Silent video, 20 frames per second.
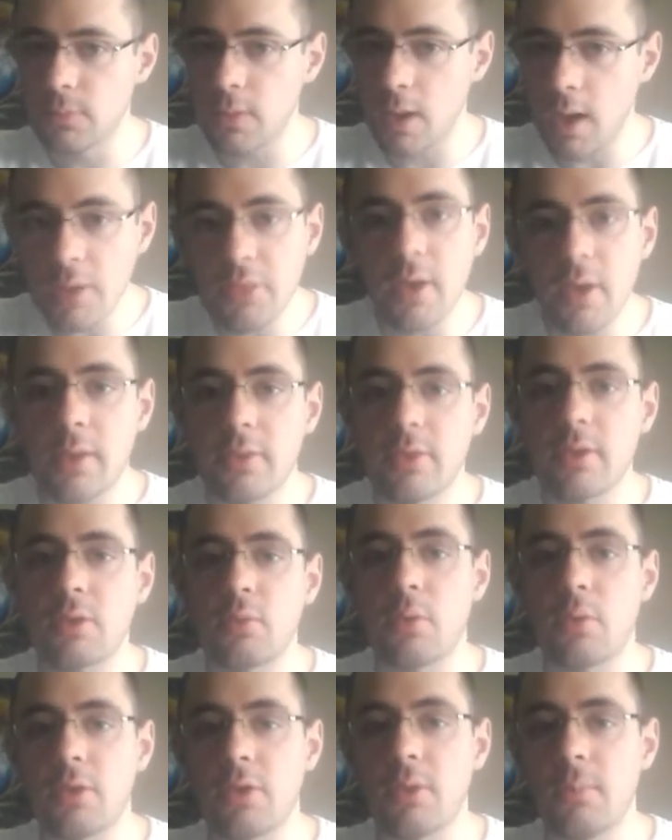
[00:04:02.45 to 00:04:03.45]
I thought
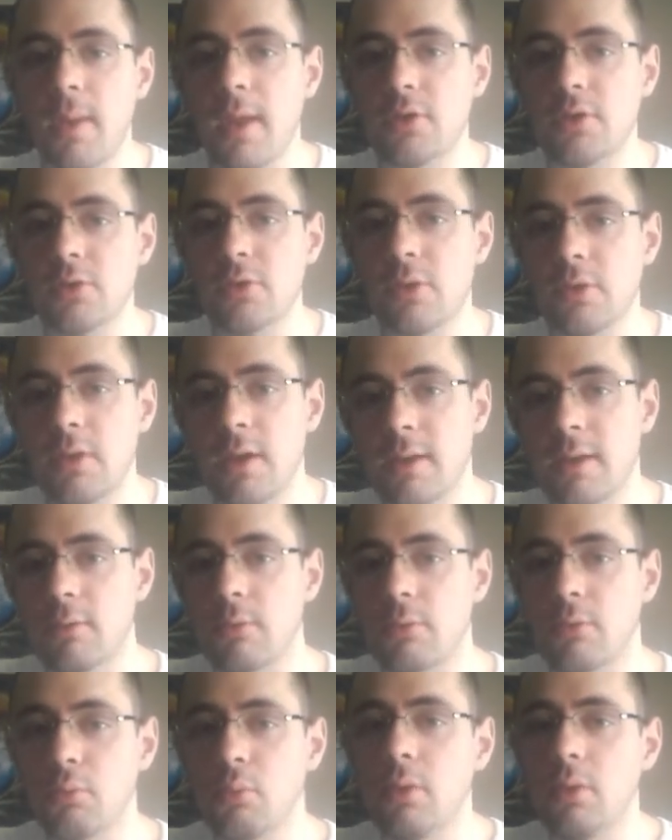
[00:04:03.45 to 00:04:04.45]
this was the match of the night. It
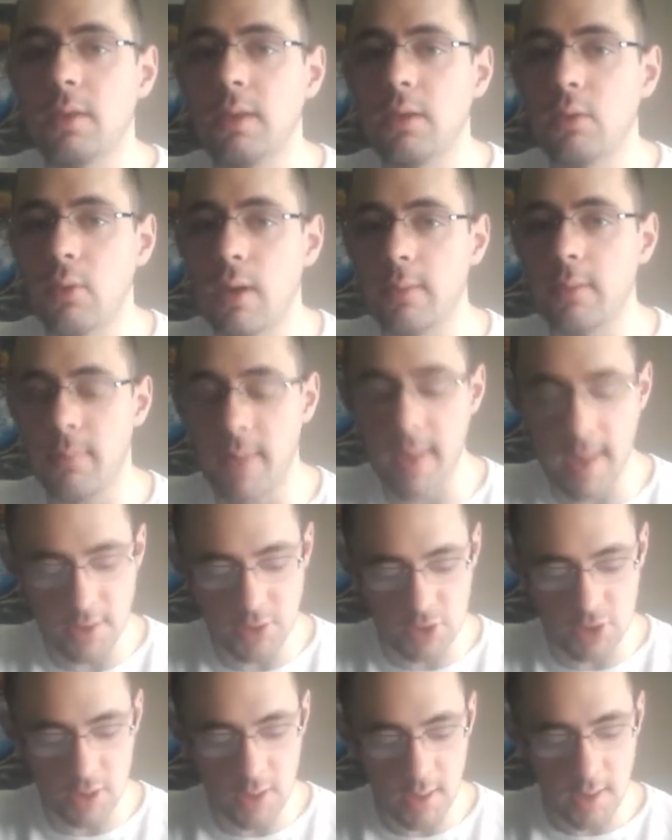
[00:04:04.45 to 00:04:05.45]
was a really great
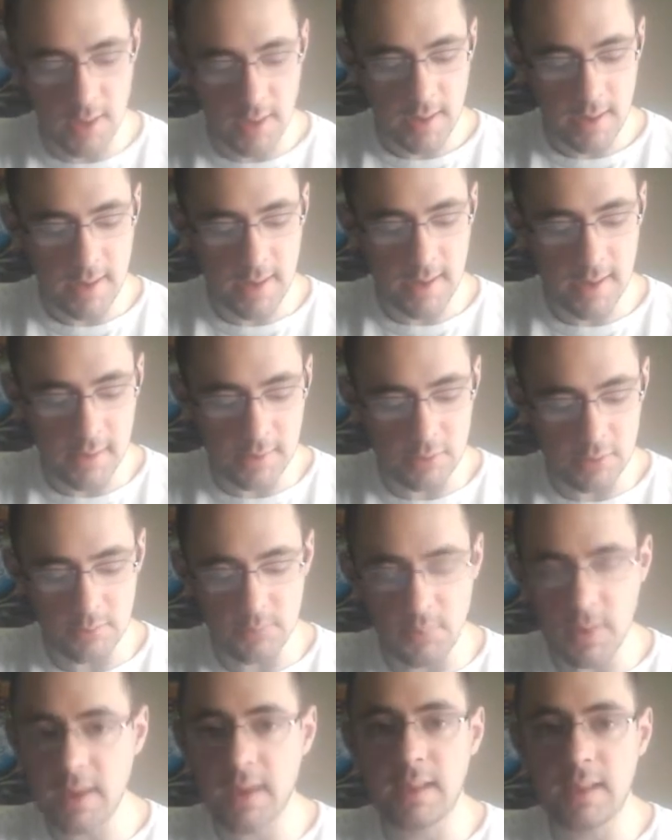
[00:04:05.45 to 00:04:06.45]
match,
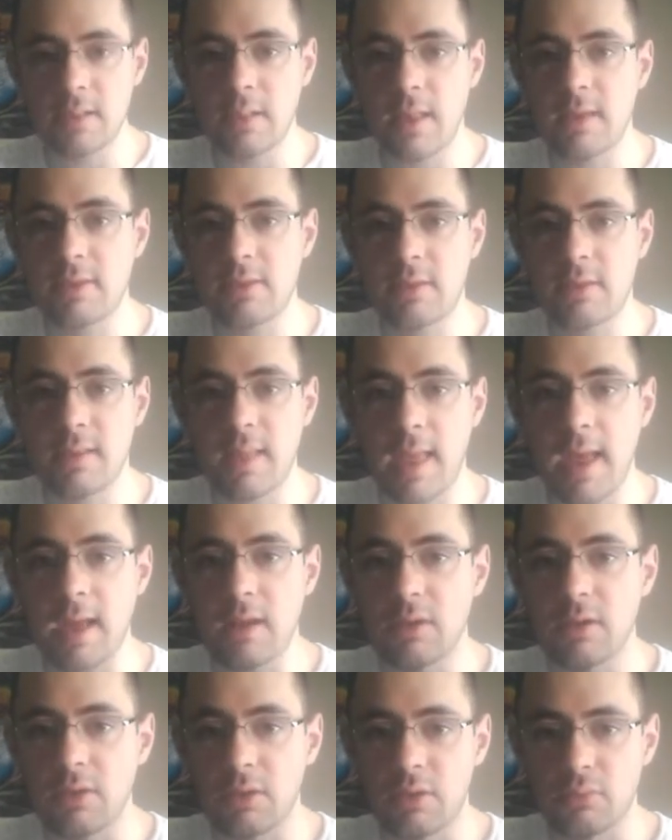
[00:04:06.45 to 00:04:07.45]
and Big E Langston
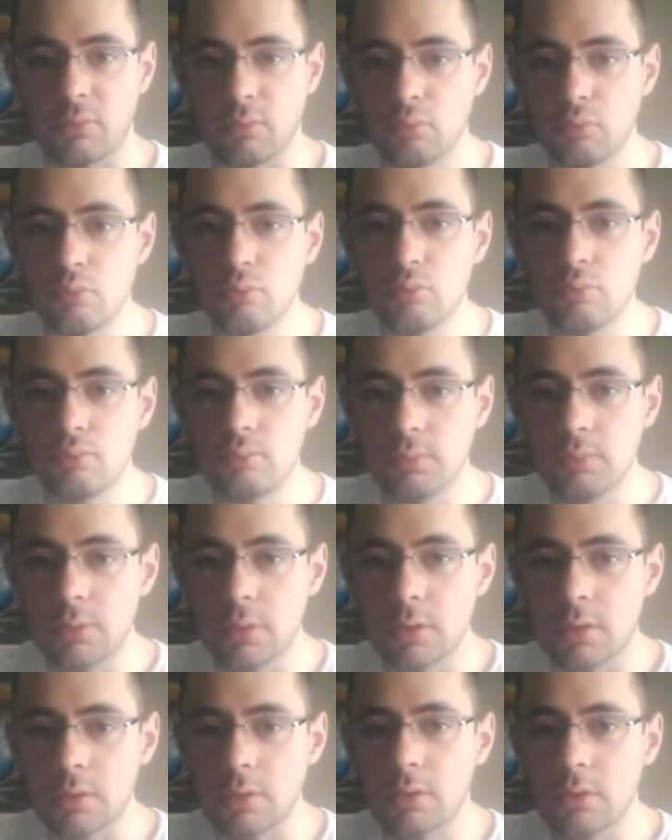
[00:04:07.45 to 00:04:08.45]
had his
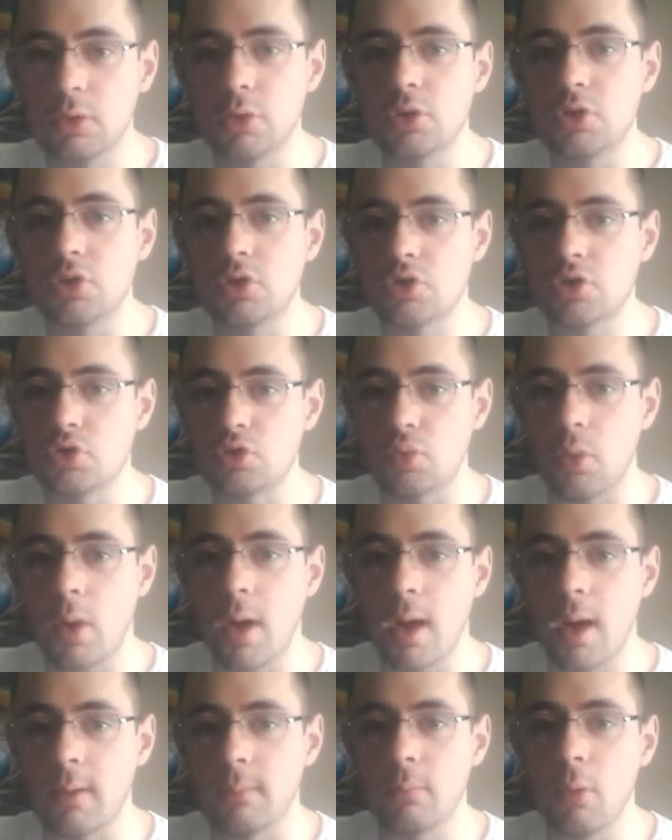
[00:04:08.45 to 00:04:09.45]
good,
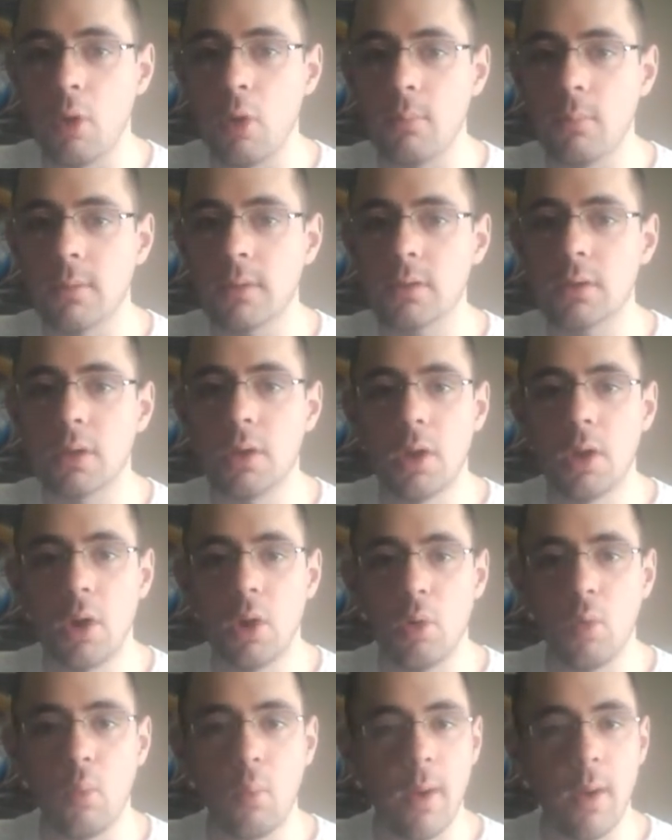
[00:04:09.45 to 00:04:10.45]
strong moment
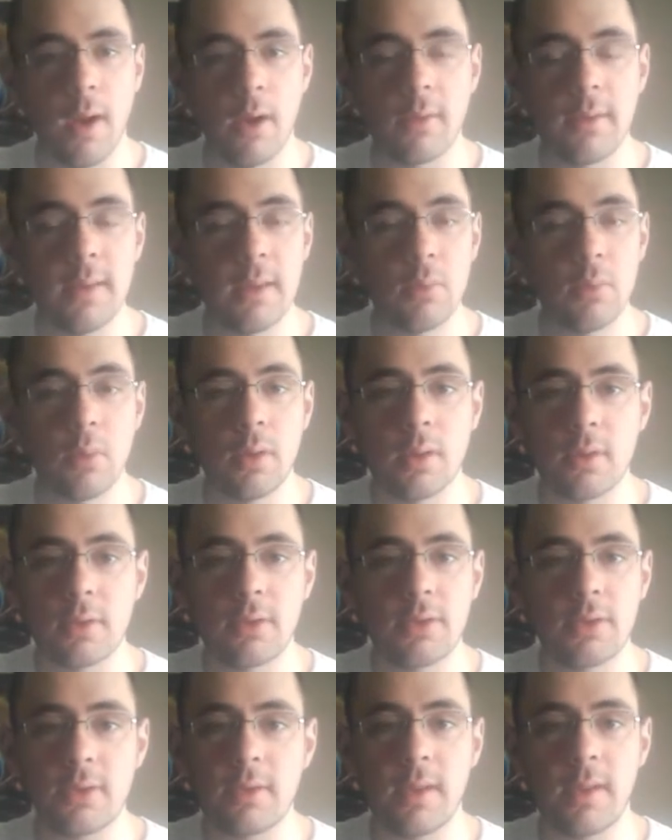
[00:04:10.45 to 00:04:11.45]
where he
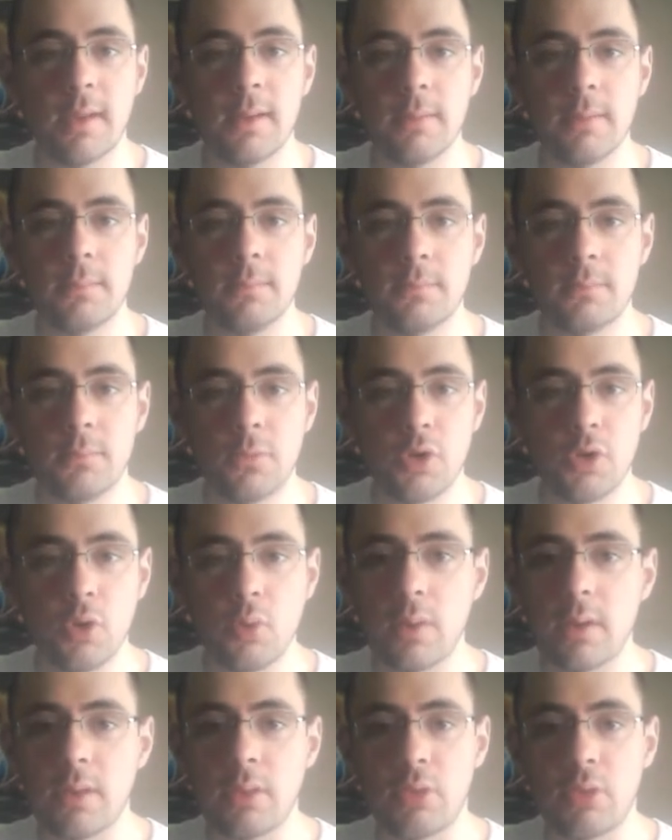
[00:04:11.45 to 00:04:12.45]
was
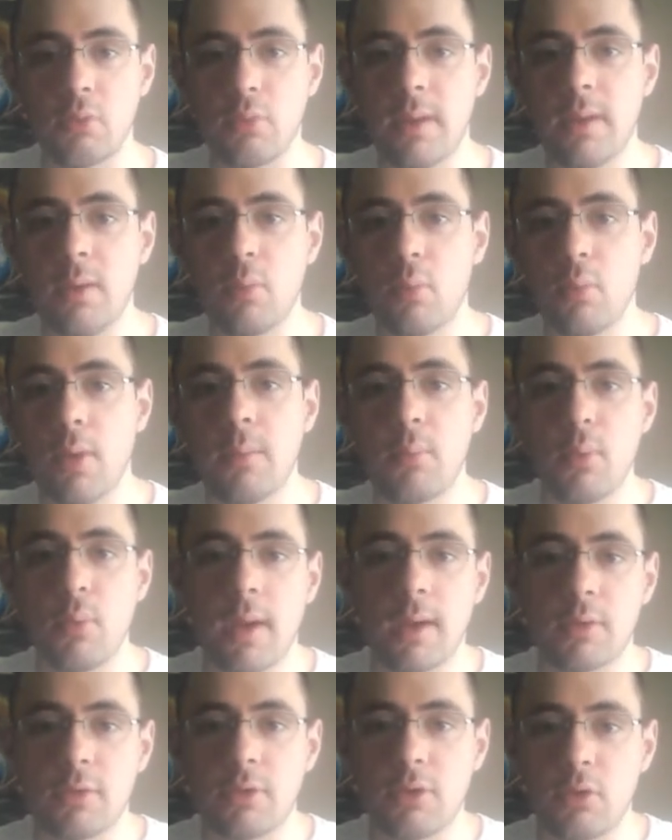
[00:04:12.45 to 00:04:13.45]
doing three rib
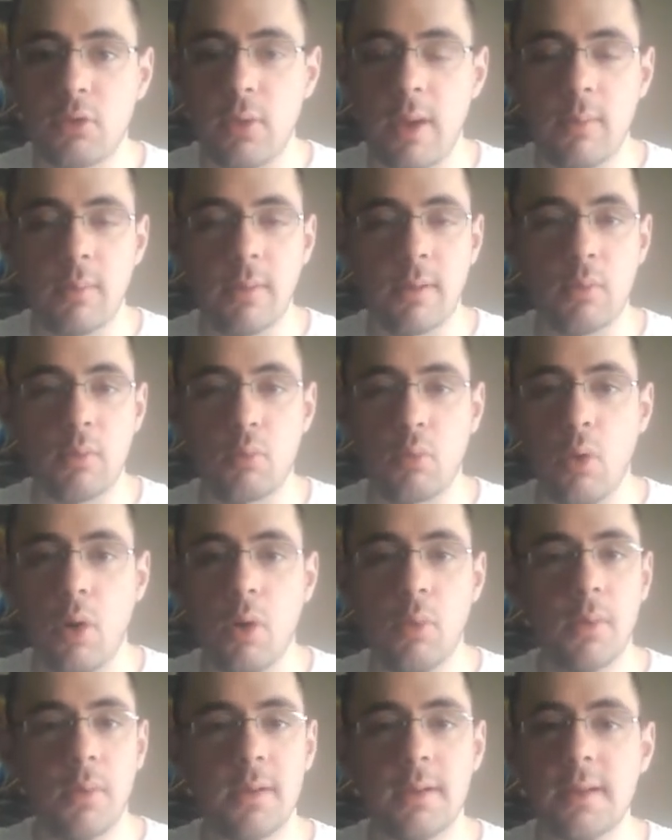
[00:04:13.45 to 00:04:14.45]
breakers to Eric
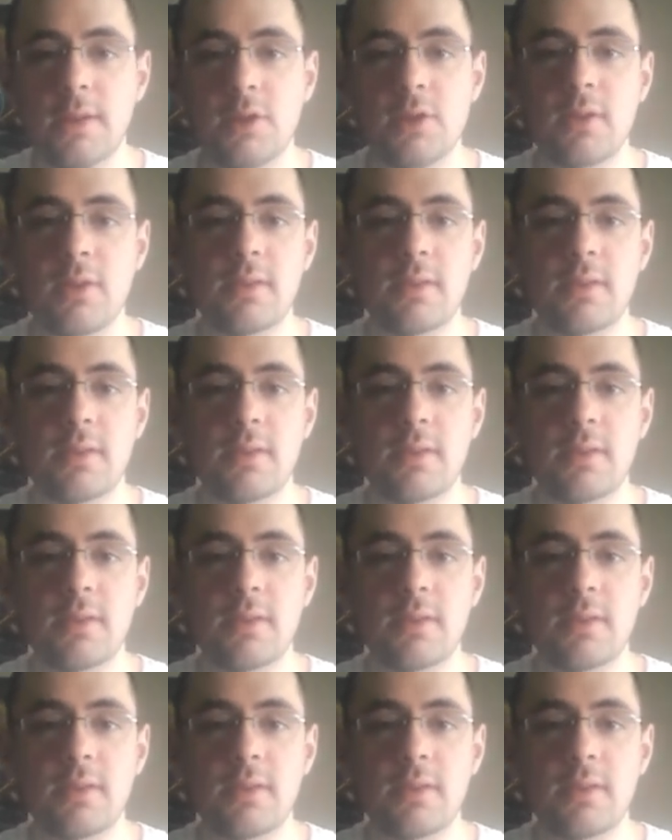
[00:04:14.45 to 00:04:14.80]
Rowan.